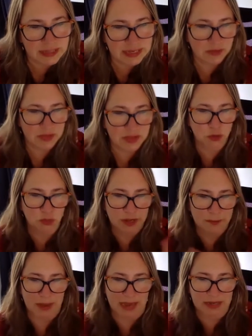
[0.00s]
how this all
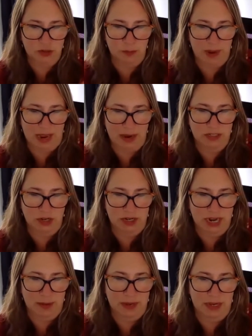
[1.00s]
impacts on power
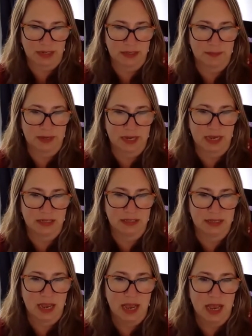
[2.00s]
dynamics,
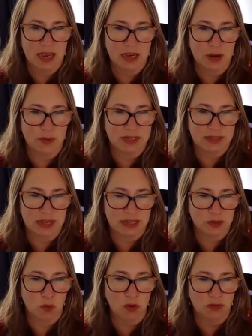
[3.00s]
because
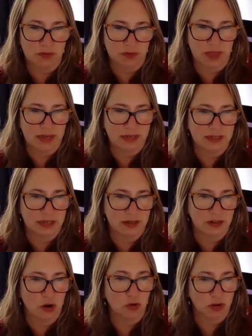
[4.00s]
it's one thing
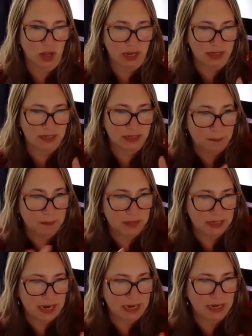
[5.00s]
to not like
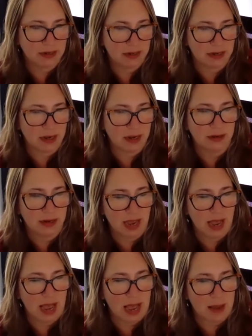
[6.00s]
somebody,
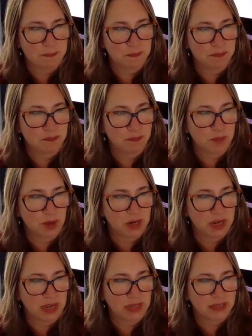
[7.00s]

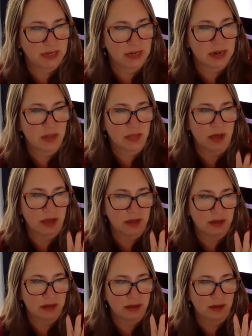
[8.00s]
but it's another
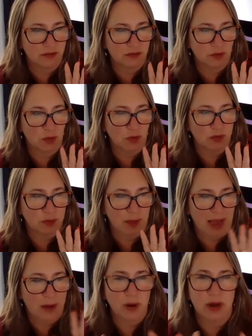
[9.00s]
for the
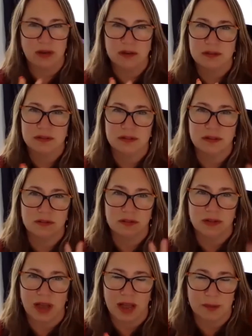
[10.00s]
power
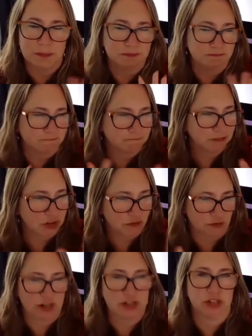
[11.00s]

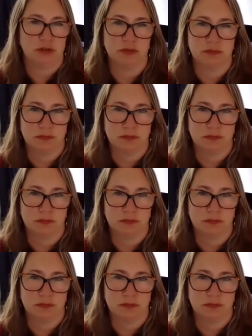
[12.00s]
differential.